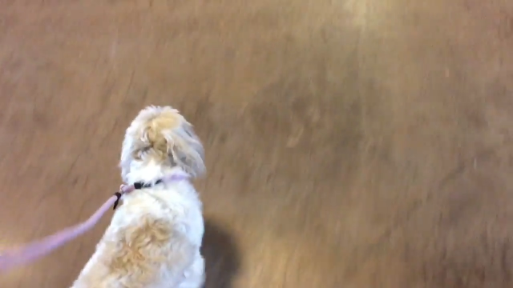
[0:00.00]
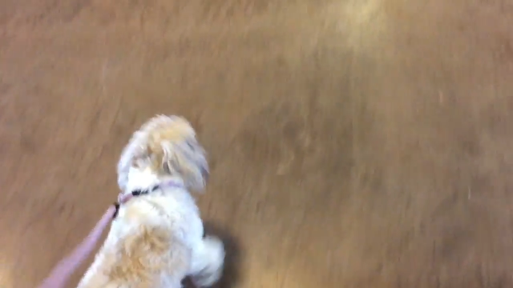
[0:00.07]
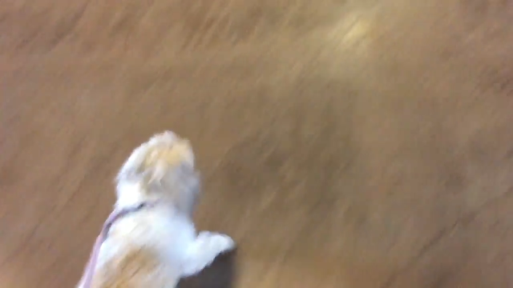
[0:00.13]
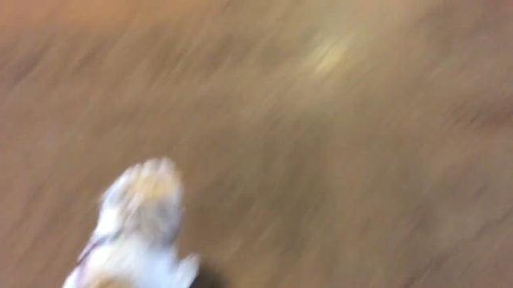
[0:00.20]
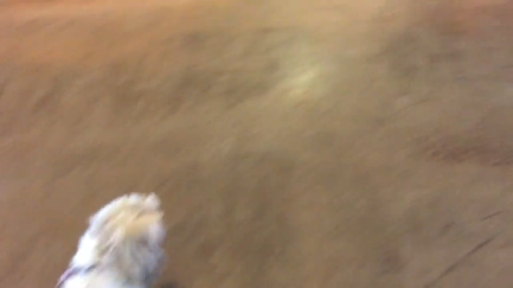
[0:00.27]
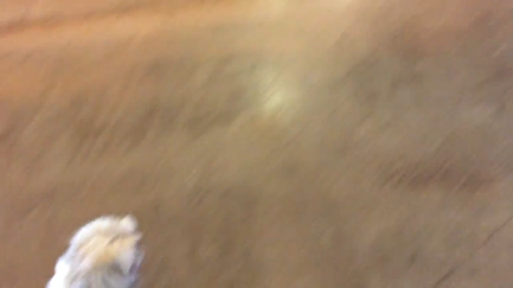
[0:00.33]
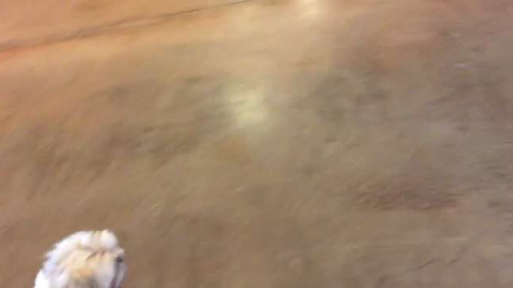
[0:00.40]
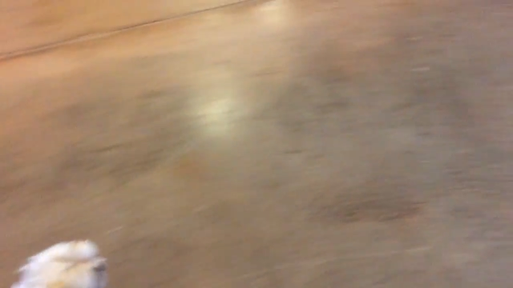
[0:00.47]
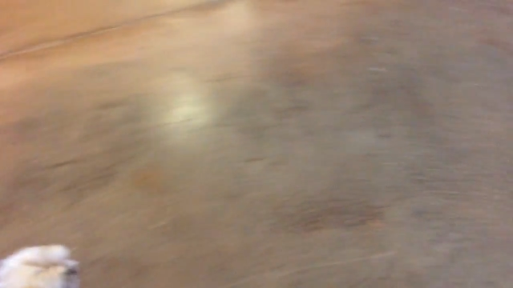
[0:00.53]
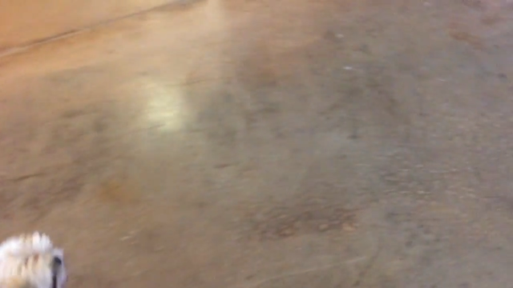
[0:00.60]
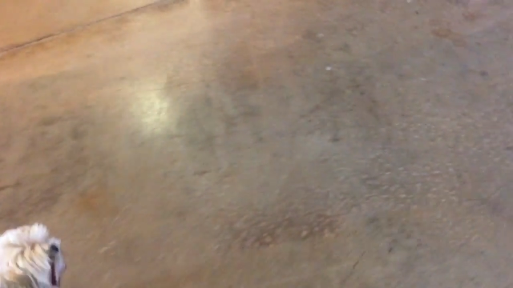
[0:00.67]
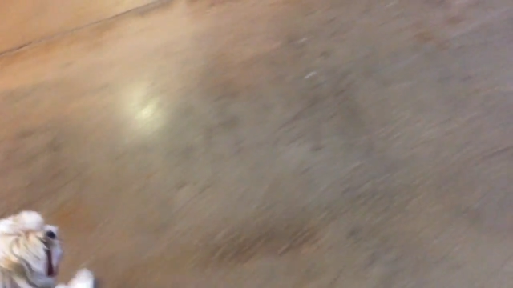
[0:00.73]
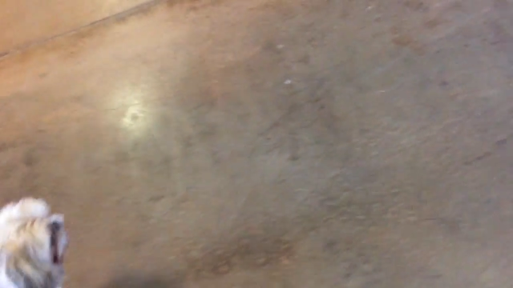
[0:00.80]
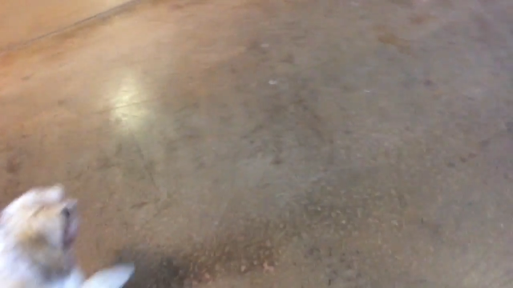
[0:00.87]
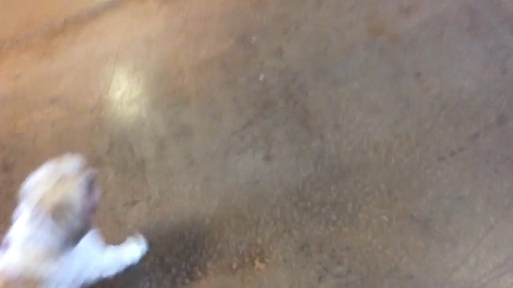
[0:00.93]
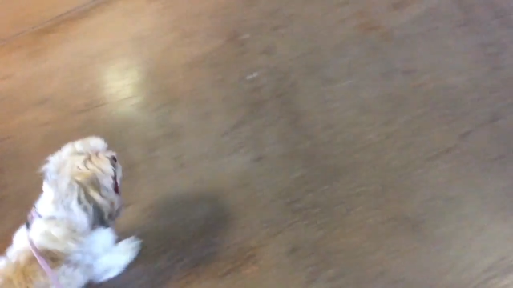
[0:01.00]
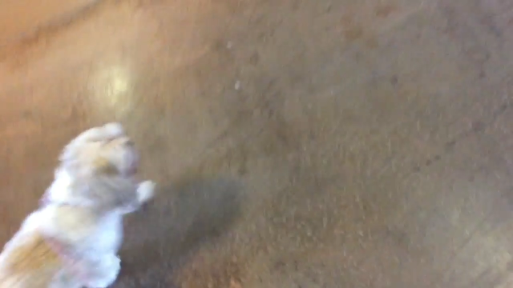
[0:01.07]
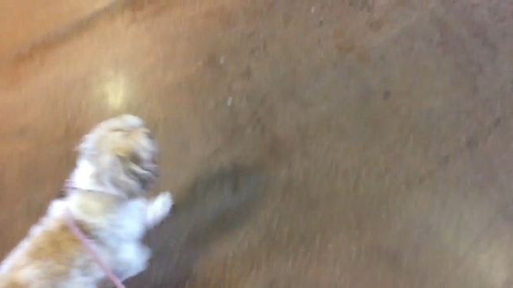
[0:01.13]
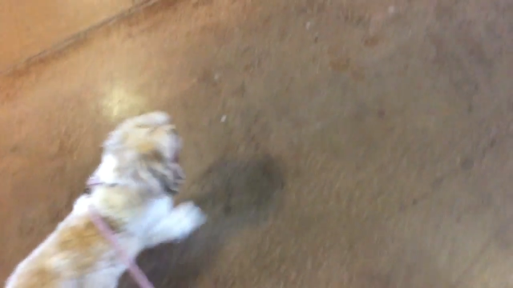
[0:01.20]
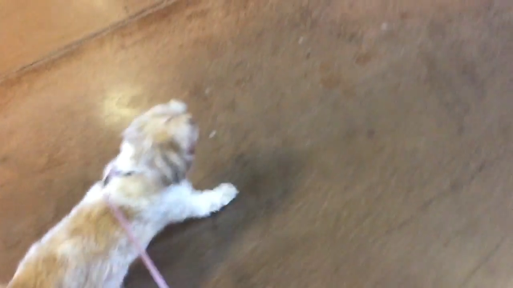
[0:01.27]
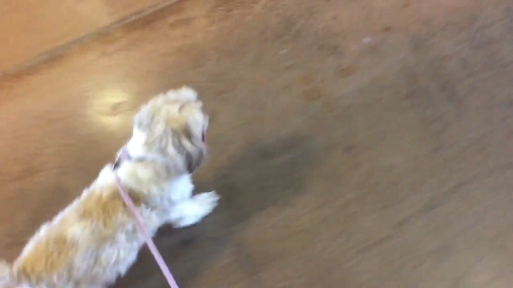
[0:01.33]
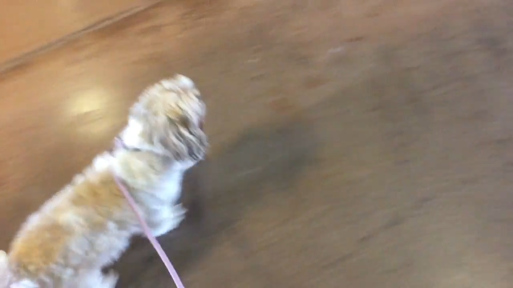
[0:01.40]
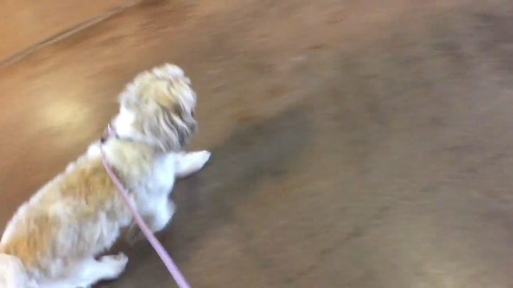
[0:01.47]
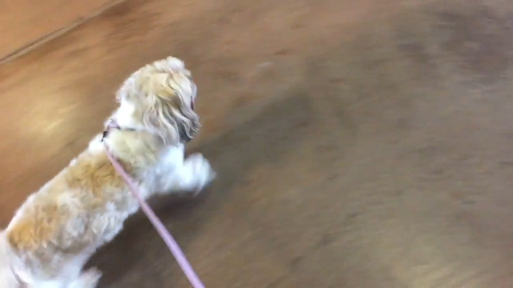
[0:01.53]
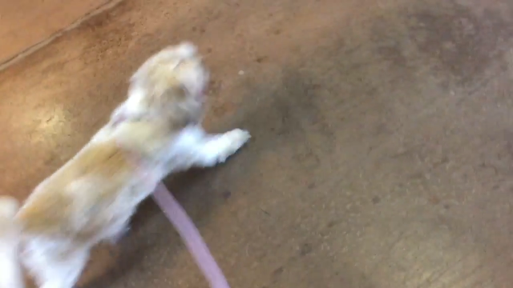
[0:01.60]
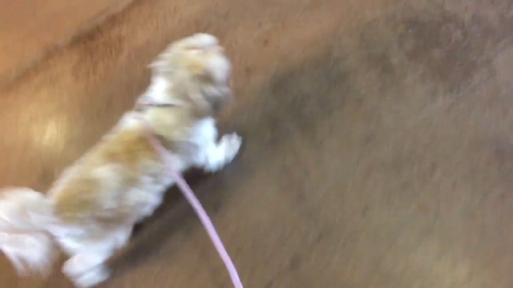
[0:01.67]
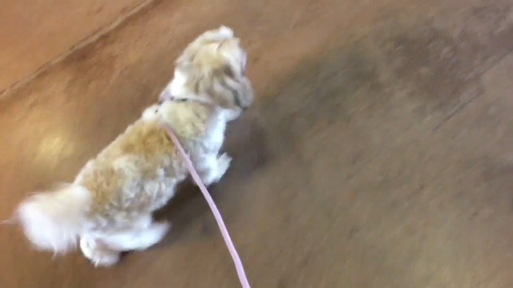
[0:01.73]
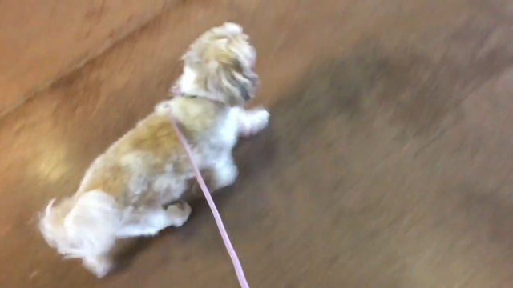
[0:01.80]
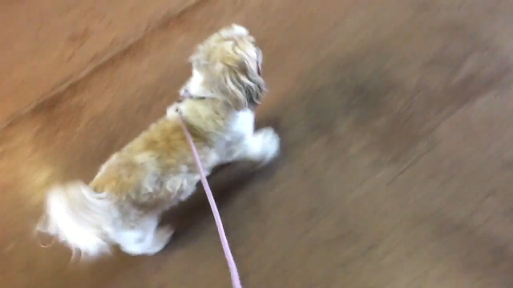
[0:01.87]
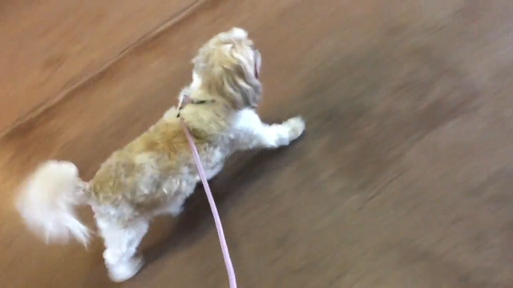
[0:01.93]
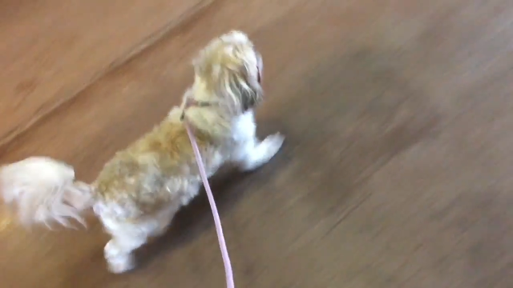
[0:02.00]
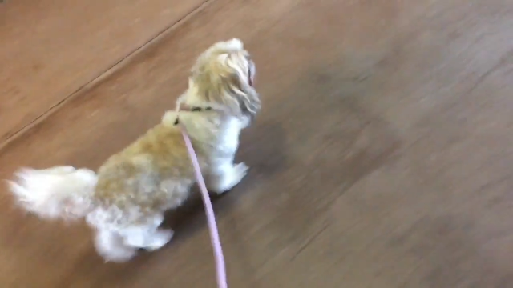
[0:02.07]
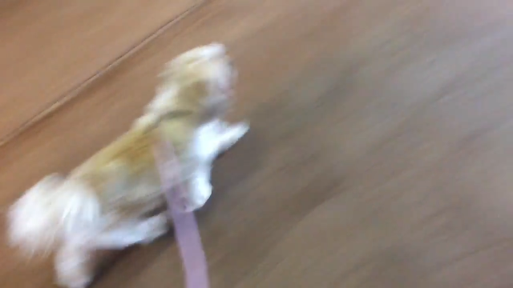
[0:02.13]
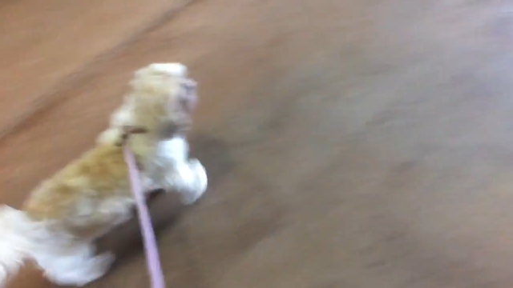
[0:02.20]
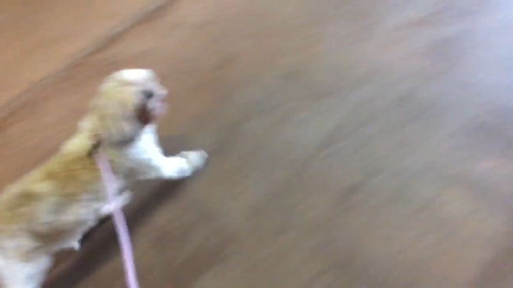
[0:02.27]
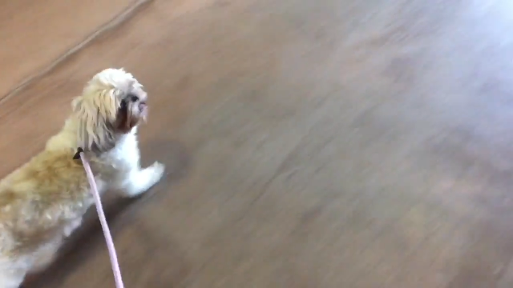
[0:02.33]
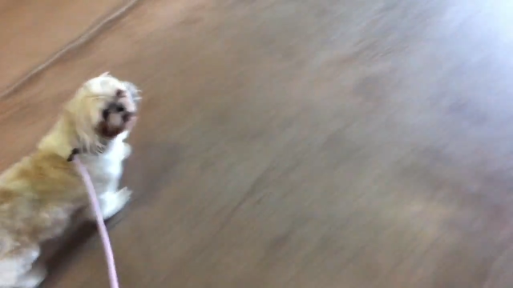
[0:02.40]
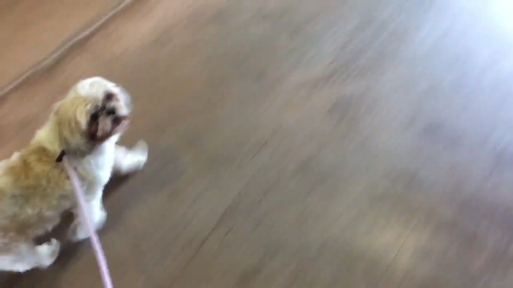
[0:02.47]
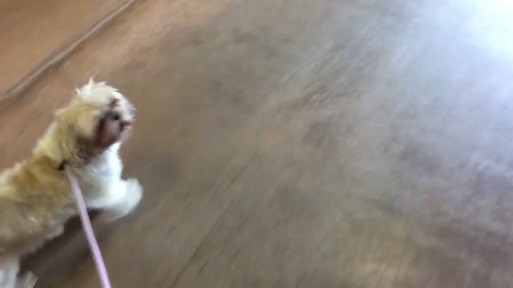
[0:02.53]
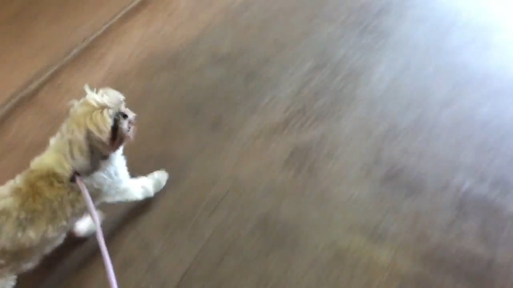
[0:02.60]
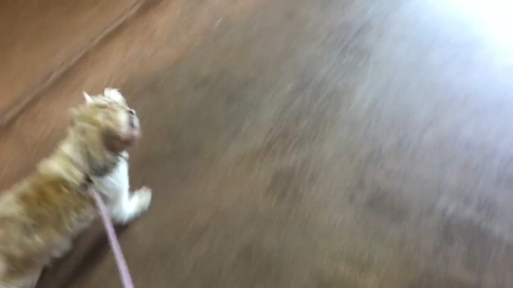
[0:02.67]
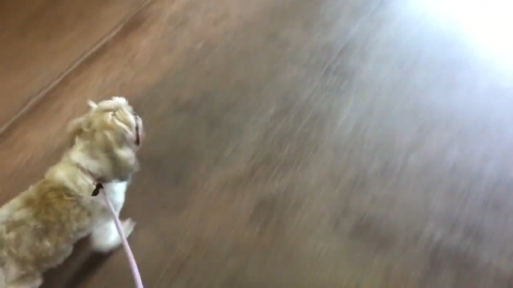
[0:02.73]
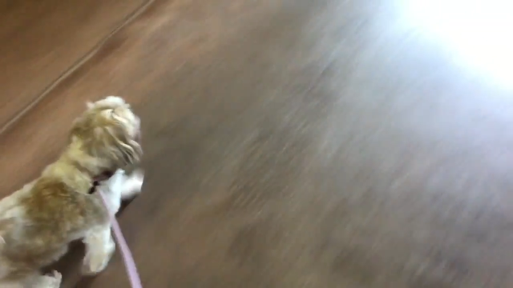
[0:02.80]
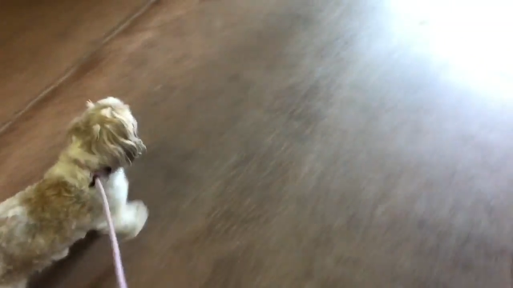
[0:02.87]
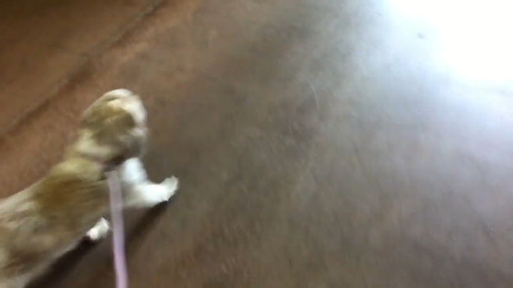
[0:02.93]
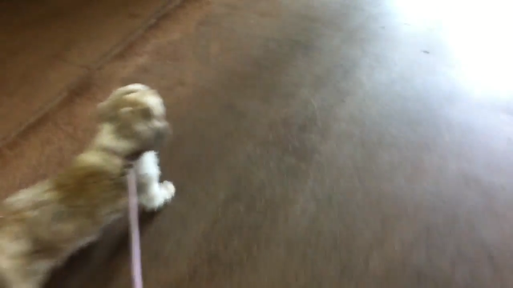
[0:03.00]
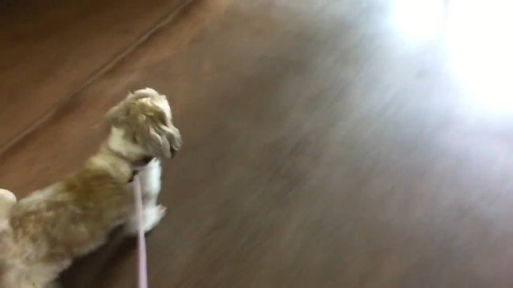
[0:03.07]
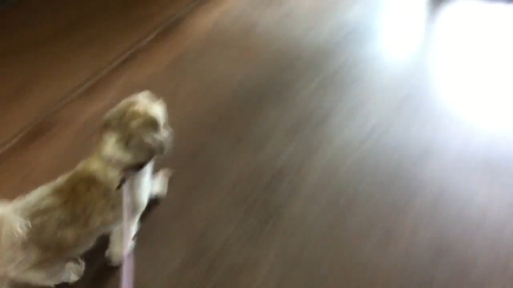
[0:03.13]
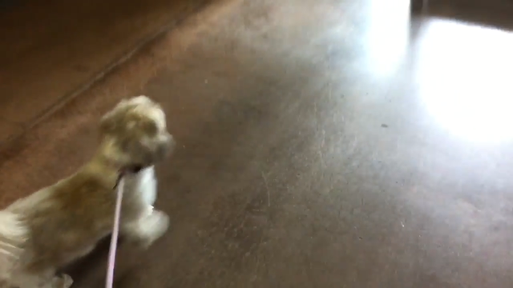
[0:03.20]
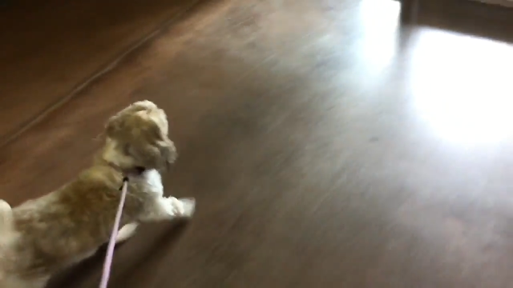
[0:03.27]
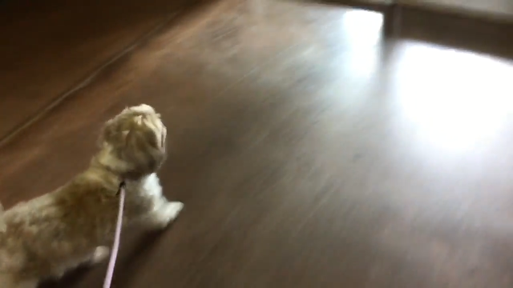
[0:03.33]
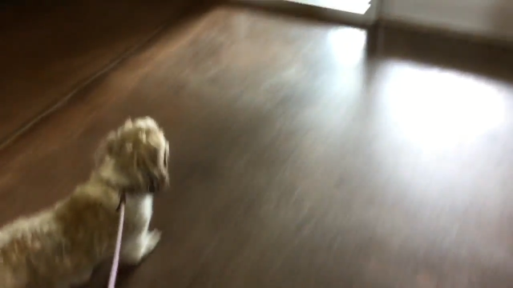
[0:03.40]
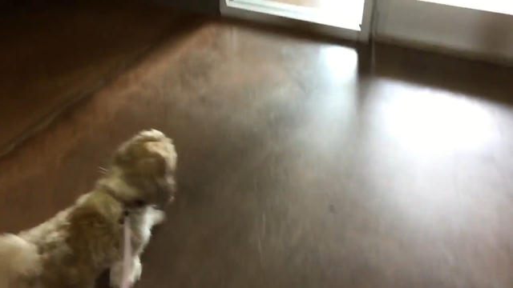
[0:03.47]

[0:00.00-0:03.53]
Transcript: (no speaker visible)